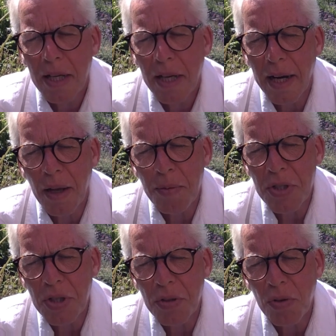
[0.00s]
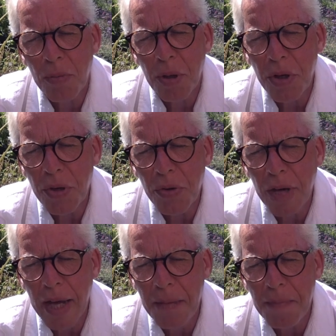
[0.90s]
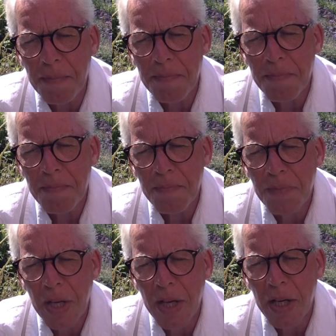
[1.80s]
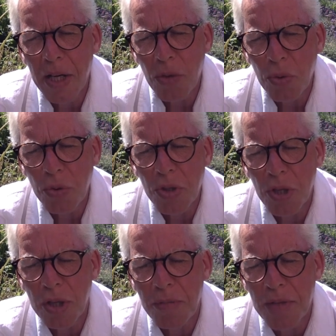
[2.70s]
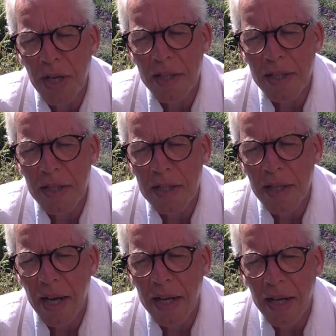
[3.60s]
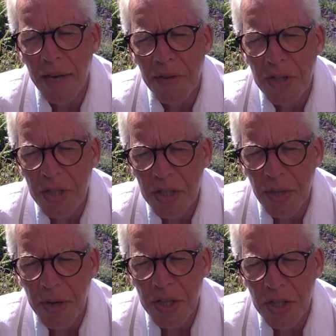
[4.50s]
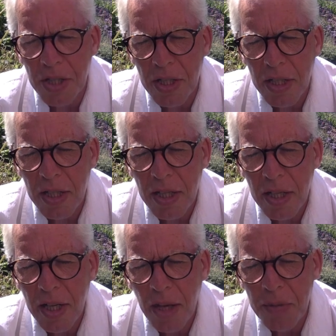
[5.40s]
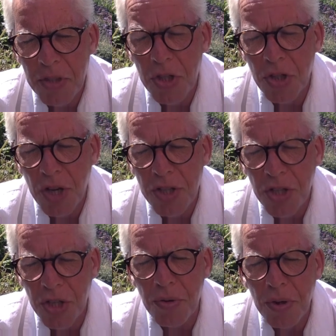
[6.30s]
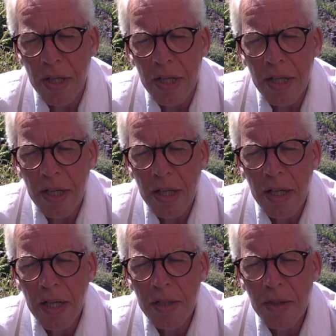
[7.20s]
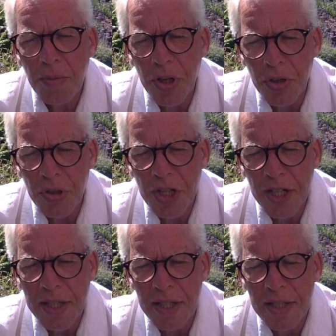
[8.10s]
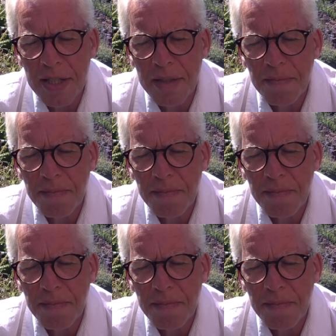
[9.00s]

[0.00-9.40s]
And help us to call upon your name in all circumstances and in every situation. Help us to trust you to bring your justice